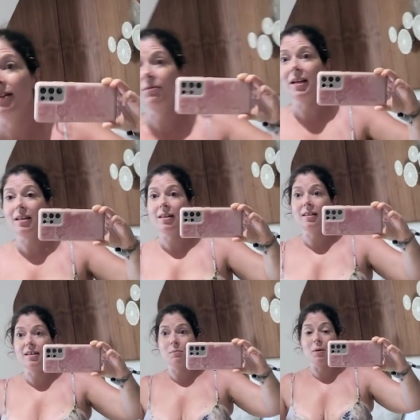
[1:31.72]
the fact
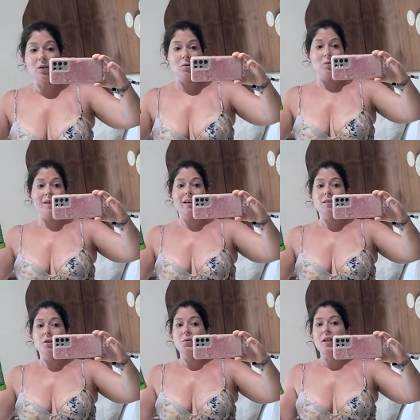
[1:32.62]
that this bottle of
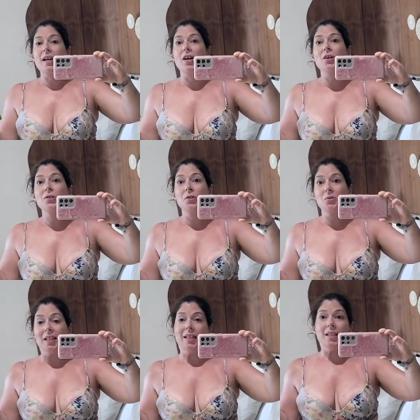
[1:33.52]
aloe that I also
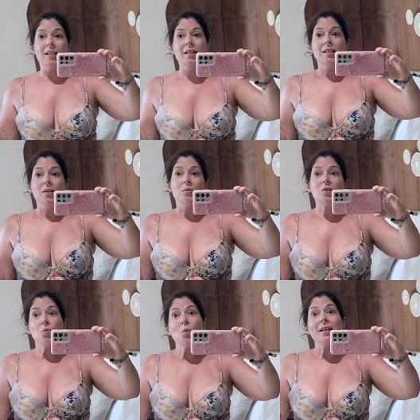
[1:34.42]
needed was
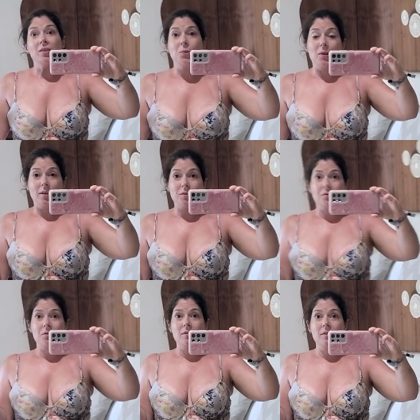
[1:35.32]

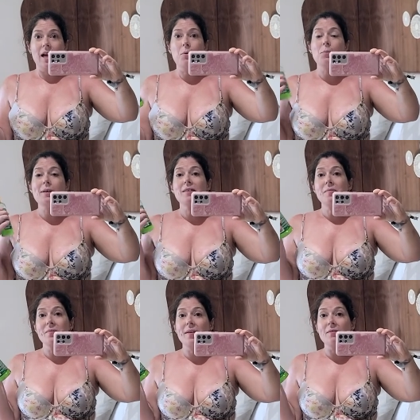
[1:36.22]
$22. I will pay
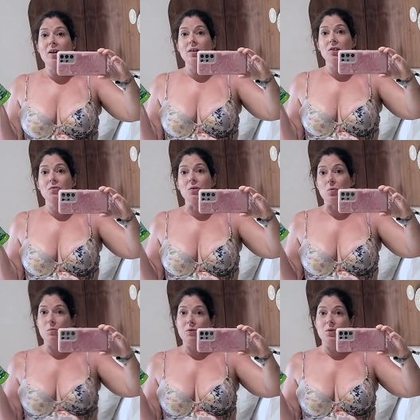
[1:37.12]
$75 for a
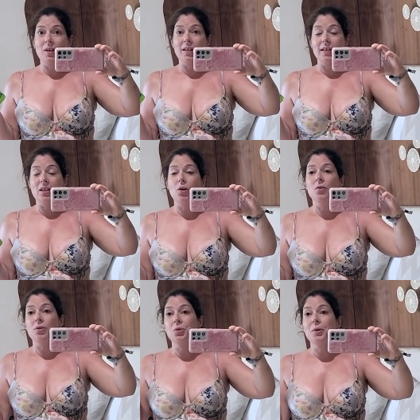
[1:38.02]
swimsuit I like
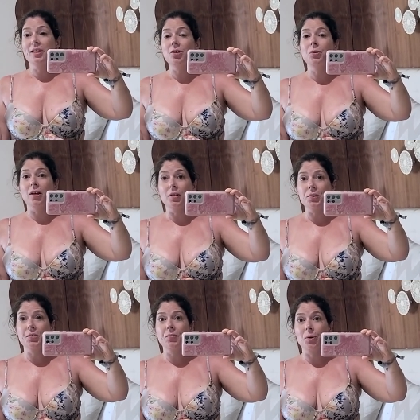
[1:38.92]
over
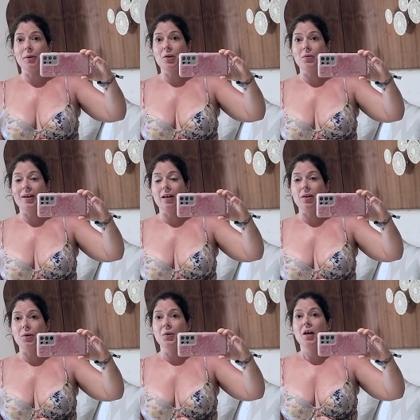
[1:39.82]
$22 for a bottle of
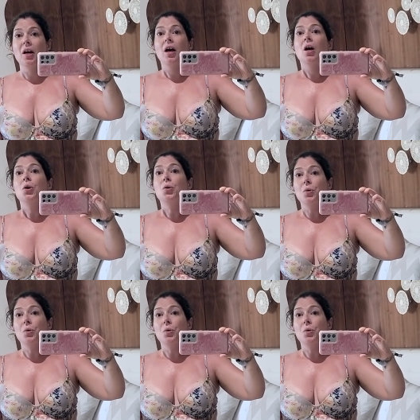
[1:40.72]
aloe. Who are